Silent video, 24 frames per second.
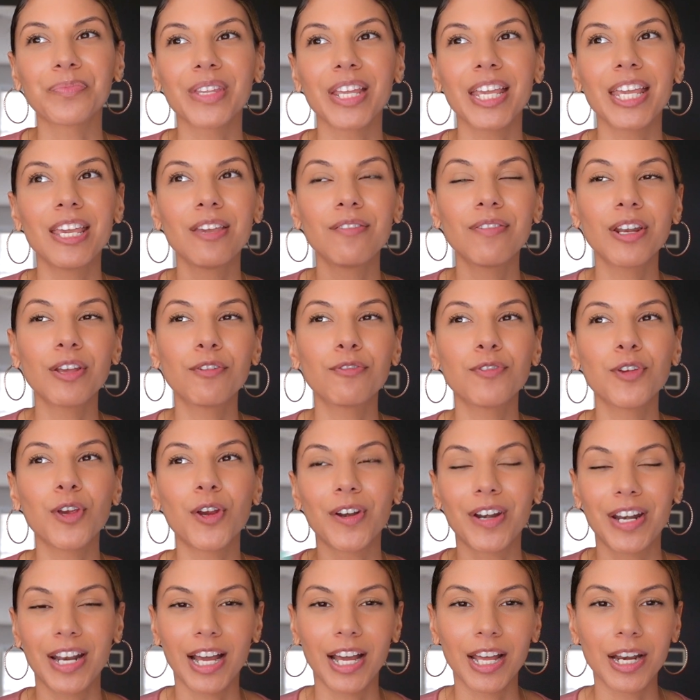even if you're
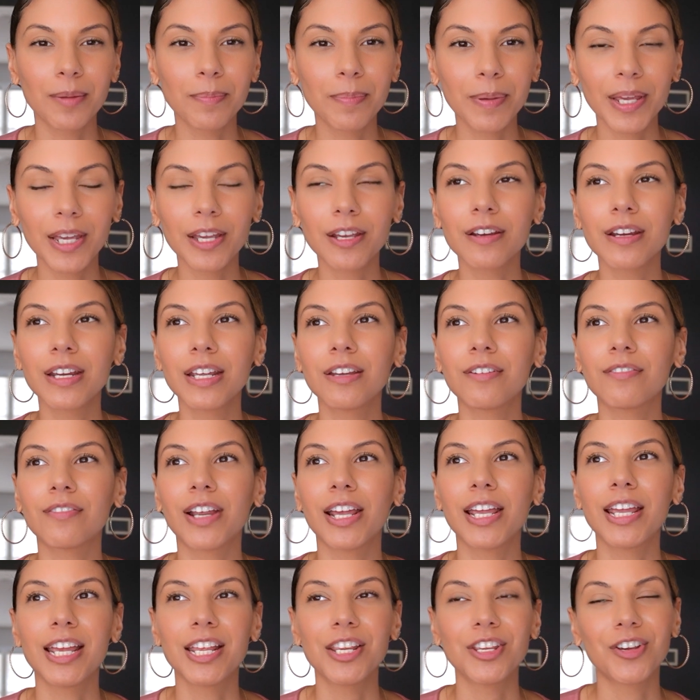not a parent,
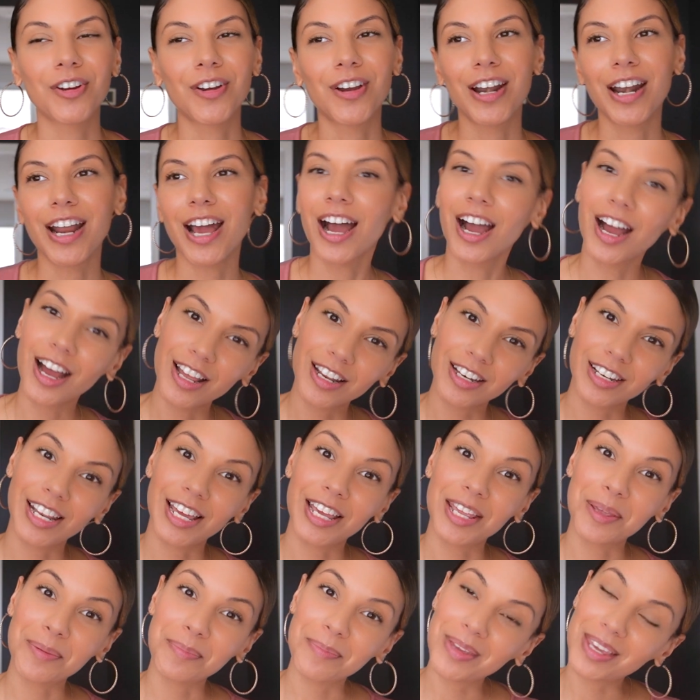right, and you're an aunt
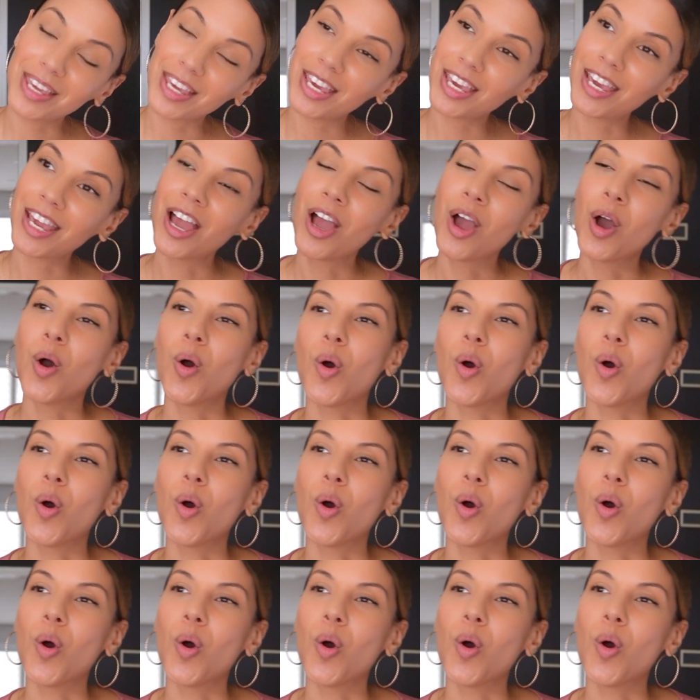like me,